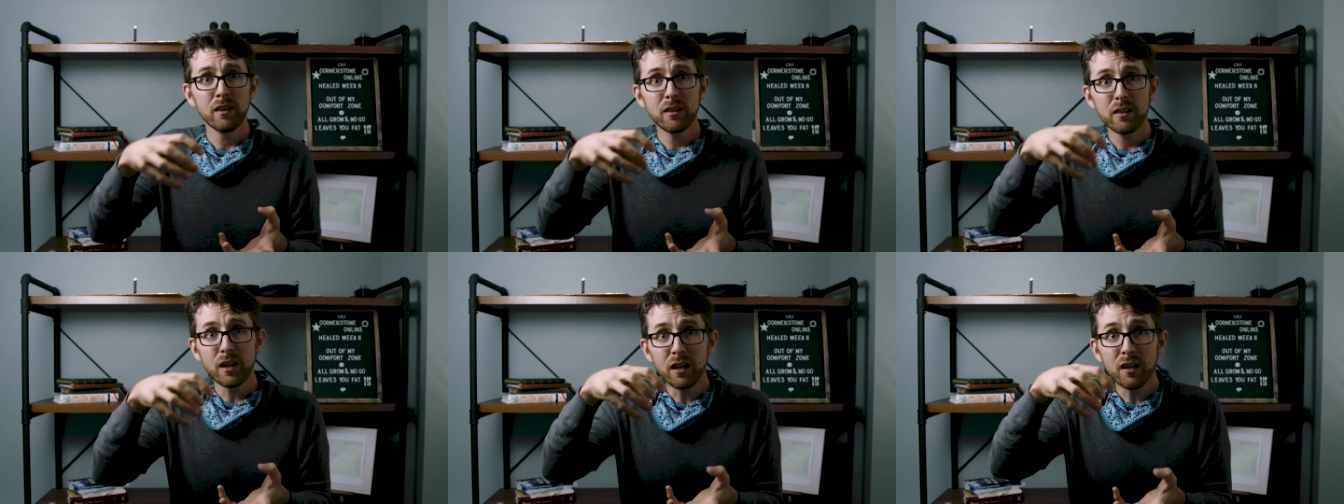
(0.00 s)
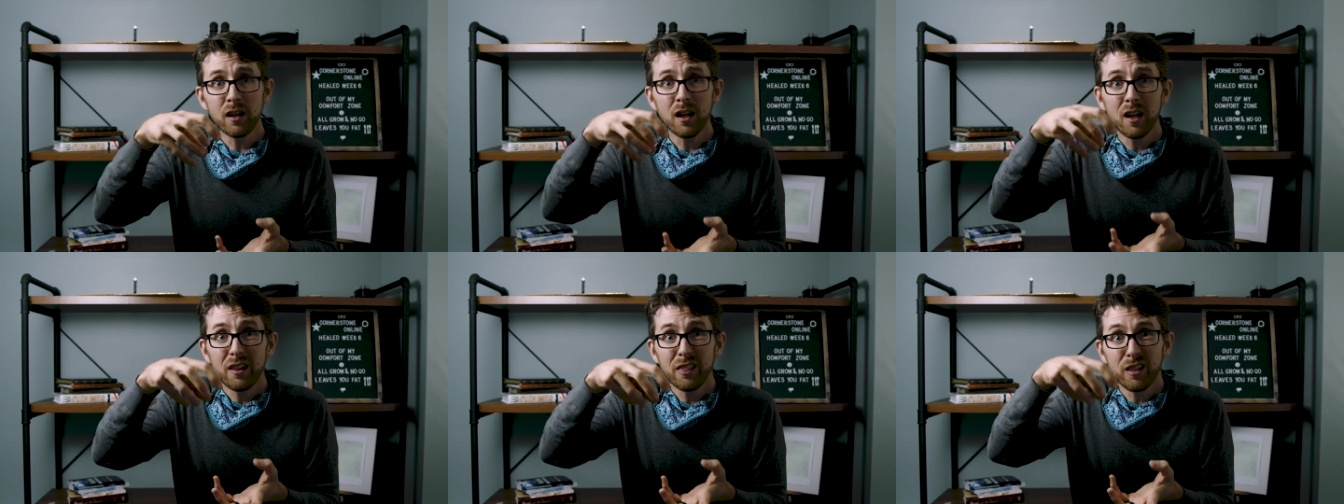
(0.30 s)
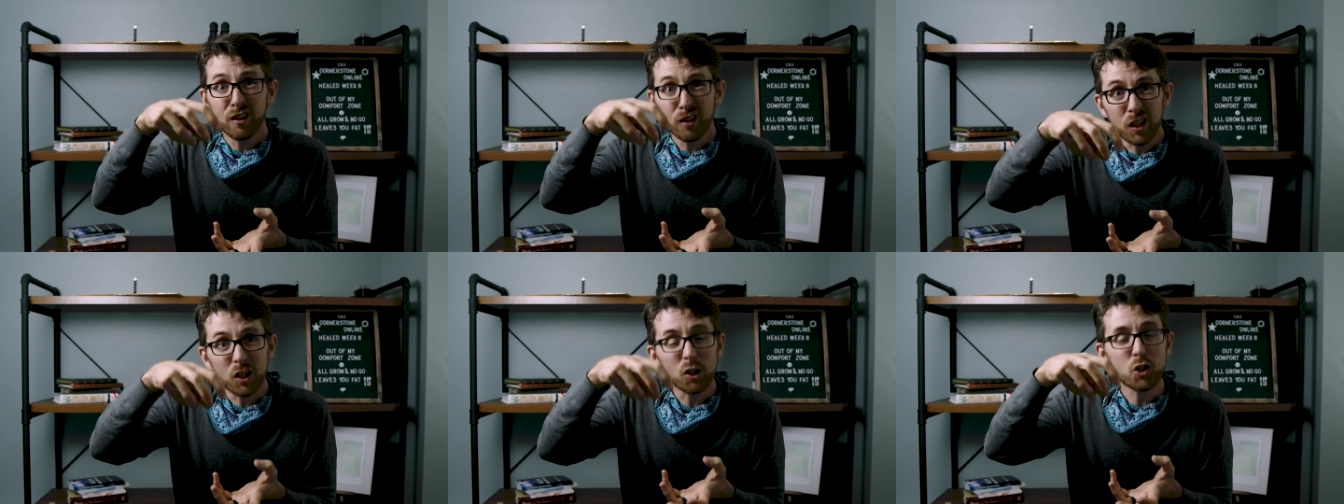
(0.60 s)
That
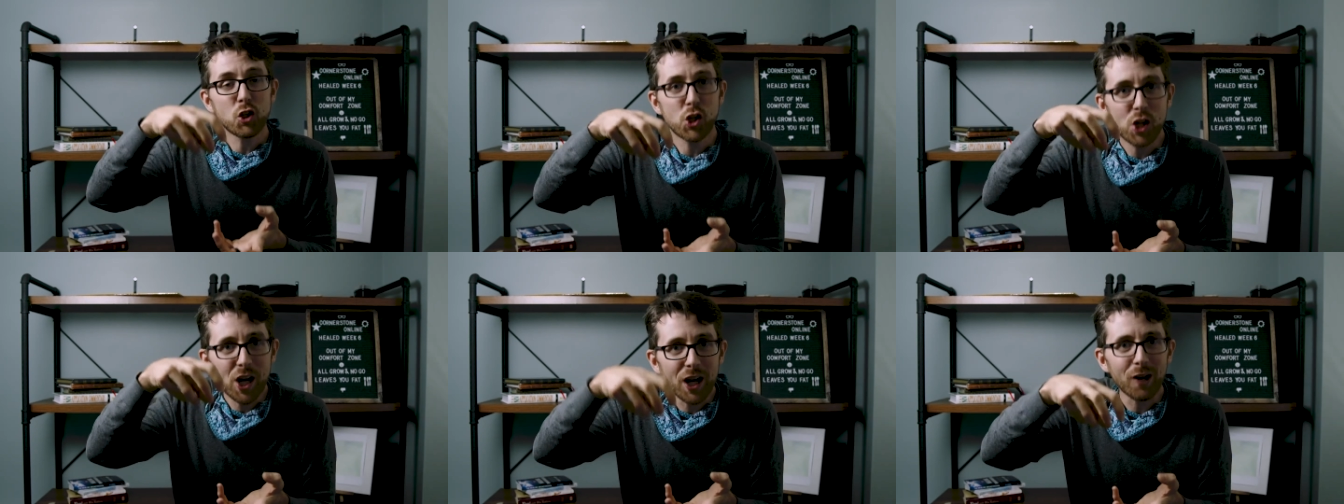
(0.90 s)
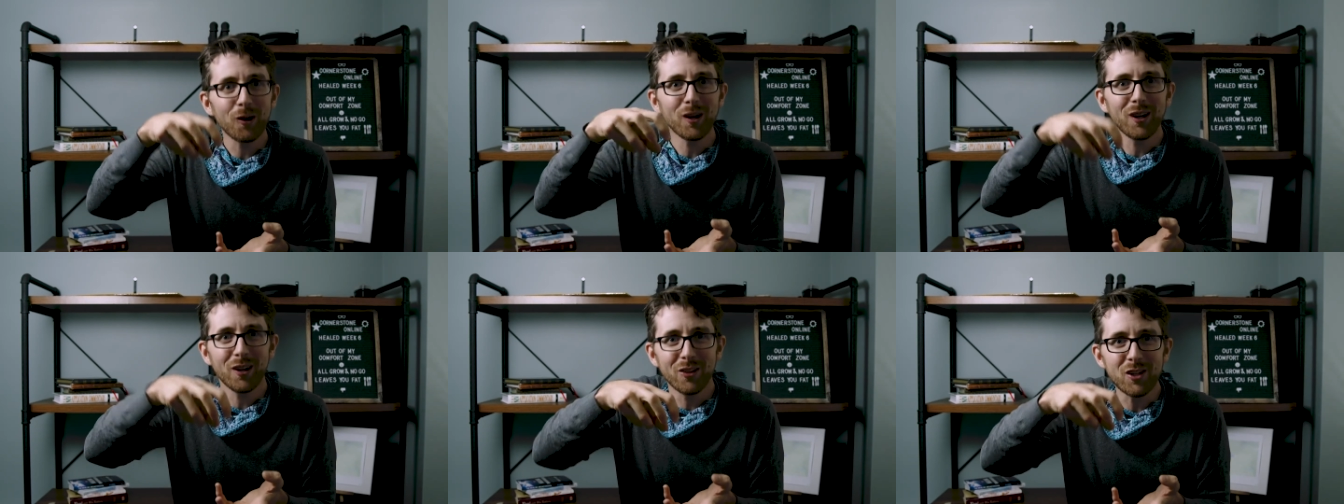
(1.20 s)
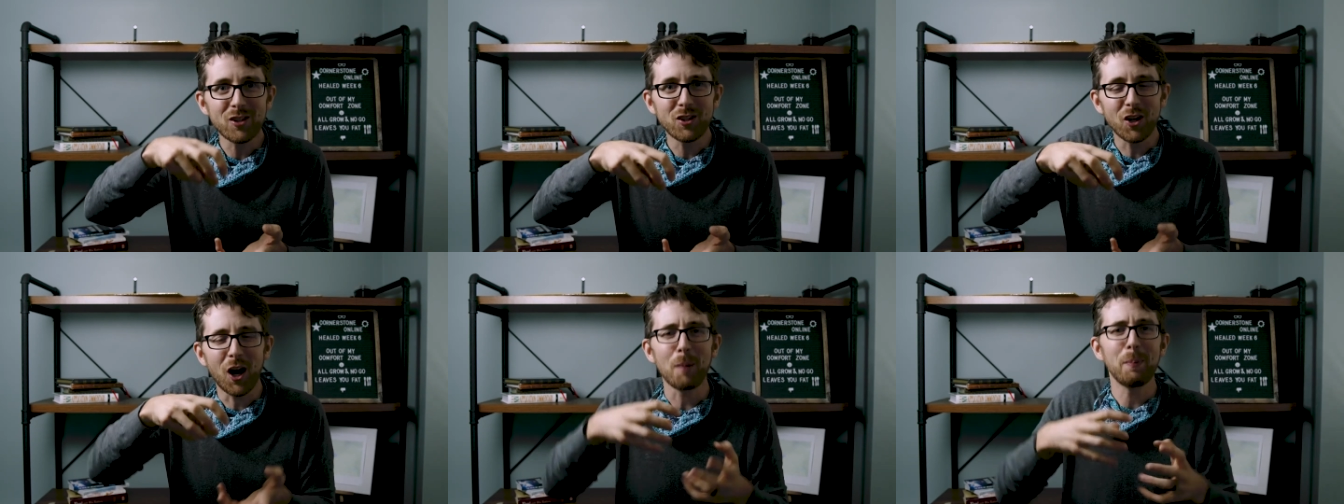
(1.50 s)
the little cherry on
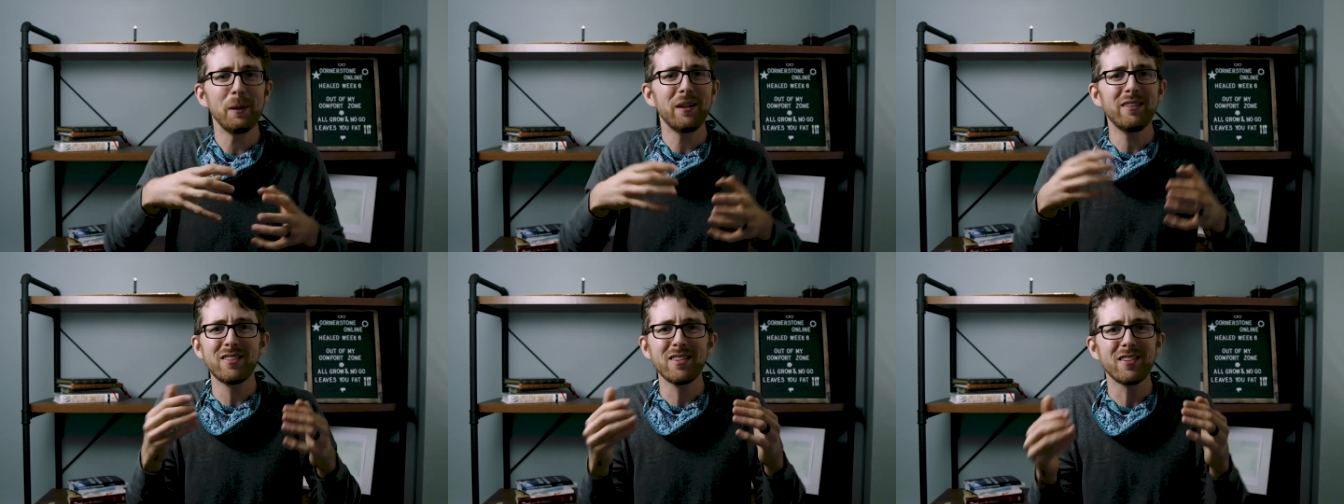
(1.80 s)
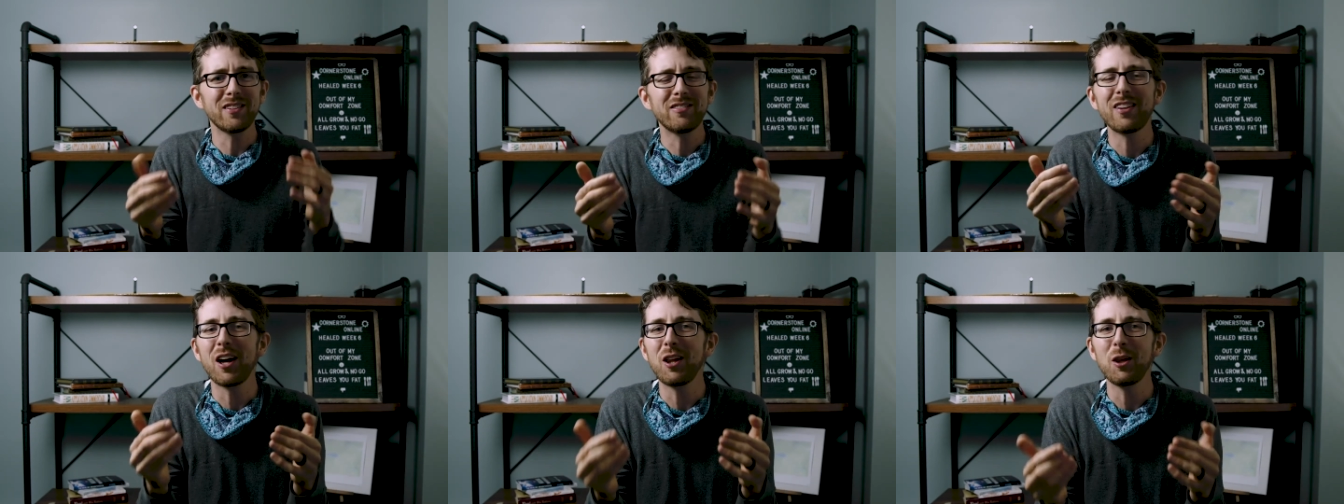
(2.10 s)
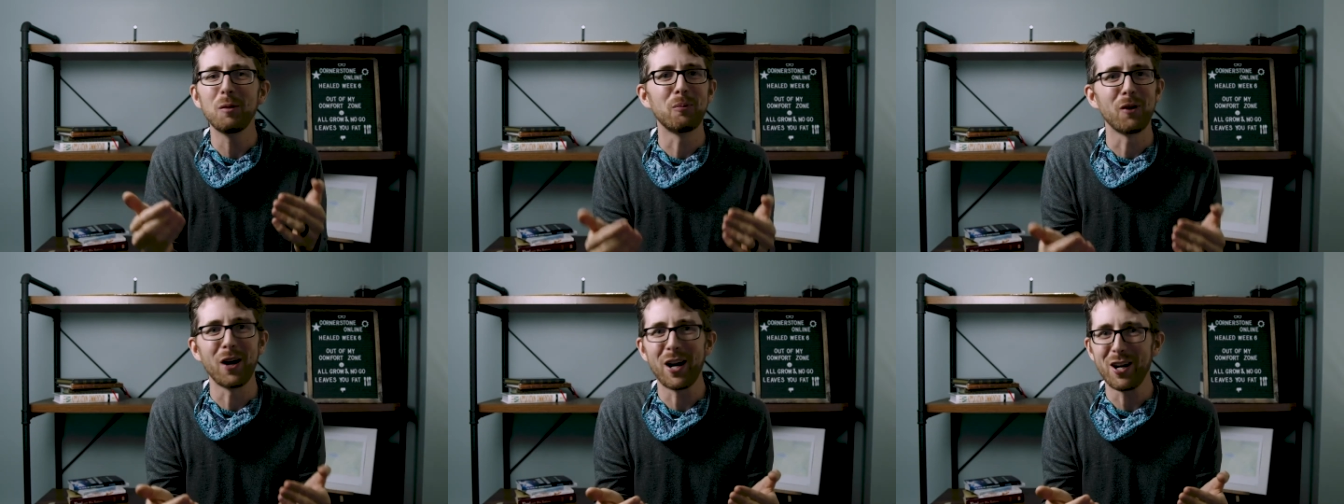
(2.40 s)
the top, it's the
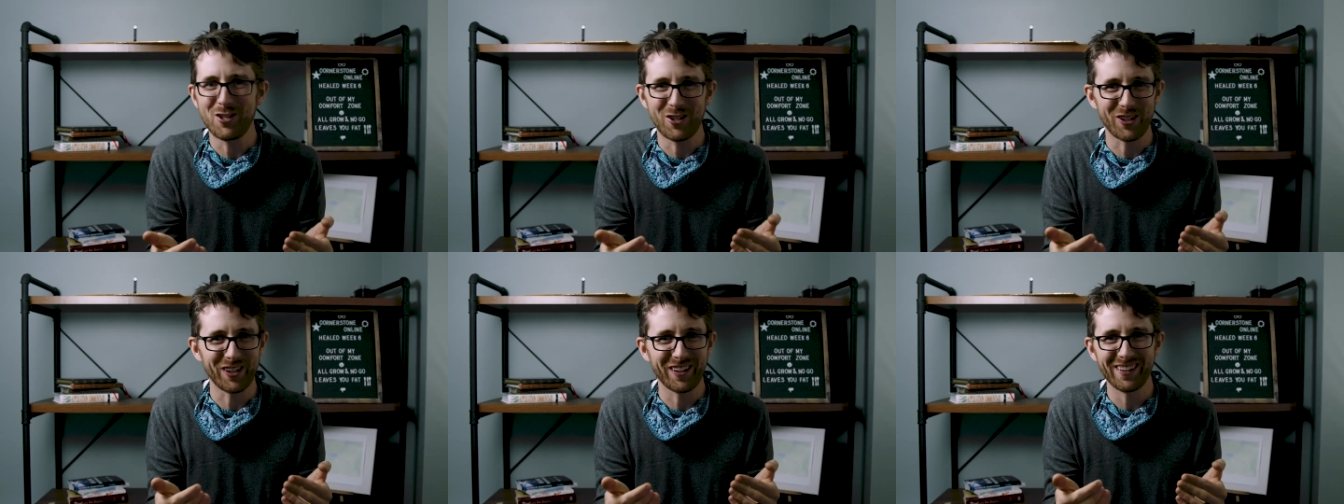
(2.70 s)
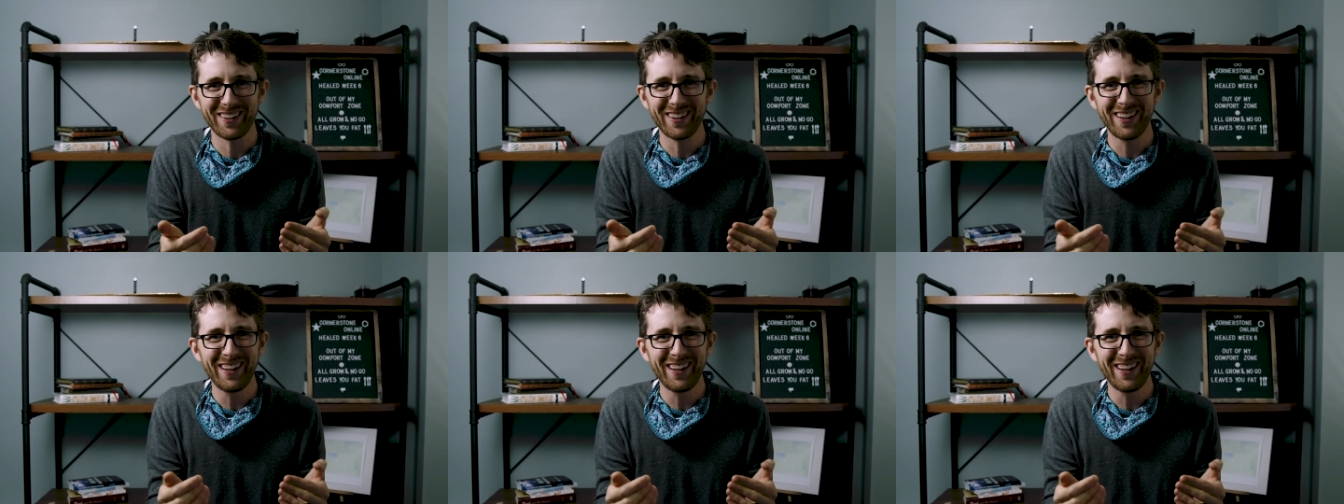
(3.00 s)
celebration.